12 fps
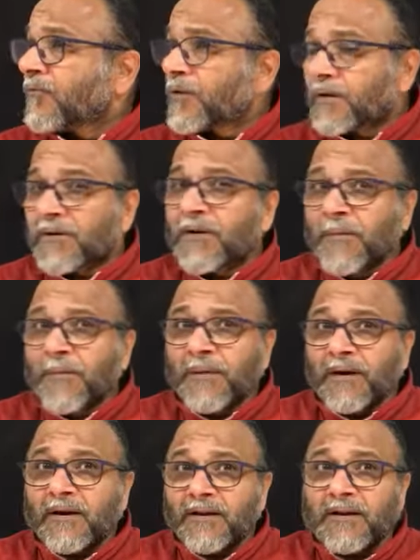What
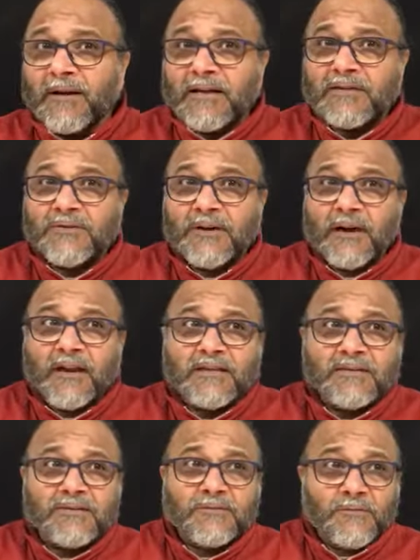remember last
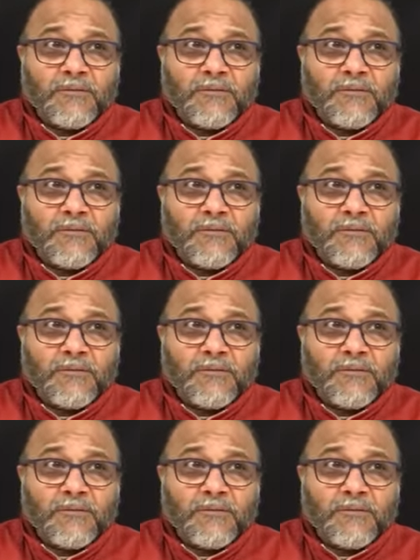class?